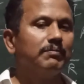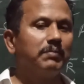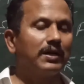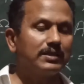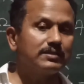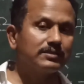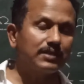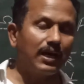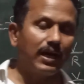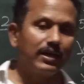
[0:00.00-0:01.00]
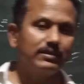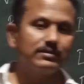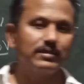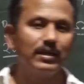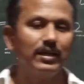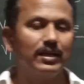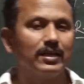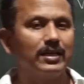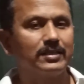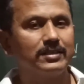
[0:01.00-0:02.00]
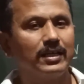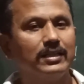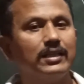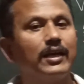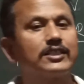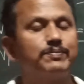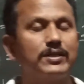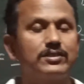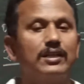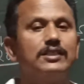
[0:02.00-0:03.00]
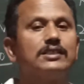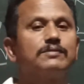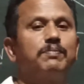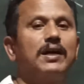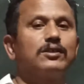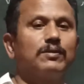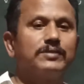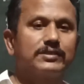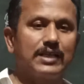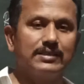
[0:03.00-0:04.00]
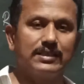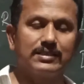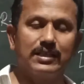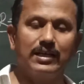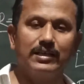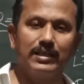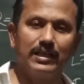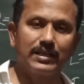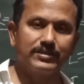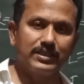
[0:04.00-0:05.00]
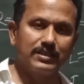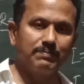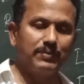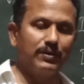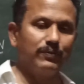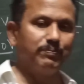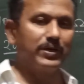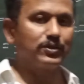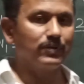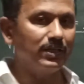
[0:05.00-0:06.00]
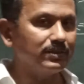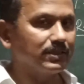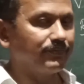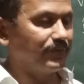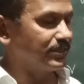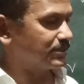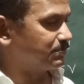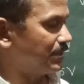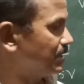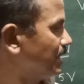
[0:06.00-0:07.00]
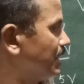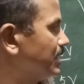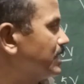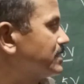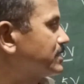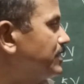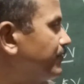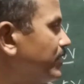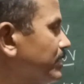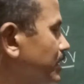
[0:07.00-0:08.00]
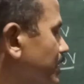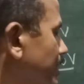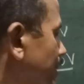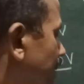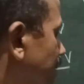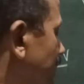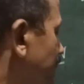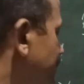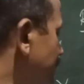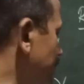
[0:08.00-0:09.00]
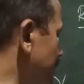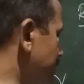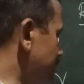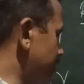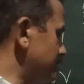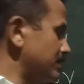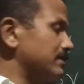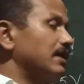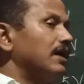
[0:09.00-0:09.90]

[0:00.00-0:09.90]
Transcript: But in science, especially this part of the science, that's electrical part 1, the physics part, it is different. In electrical resistance is